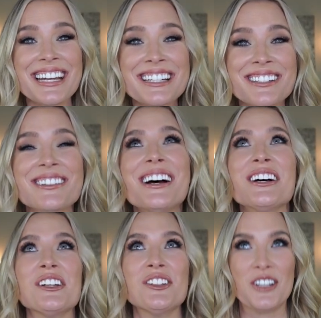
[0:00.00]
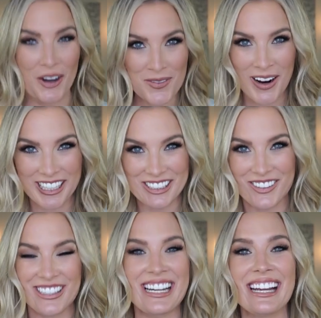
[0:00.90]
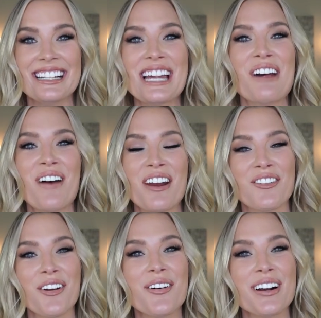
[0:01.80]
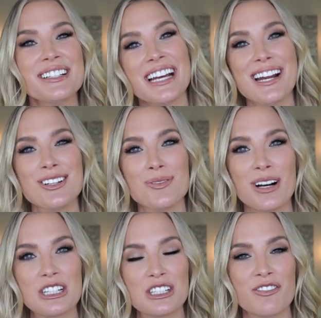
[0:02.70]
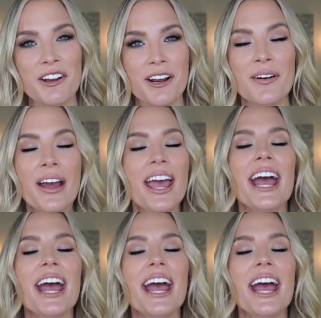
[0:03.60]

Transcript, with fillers: Thank you so much for taking time out of your day to watch this video,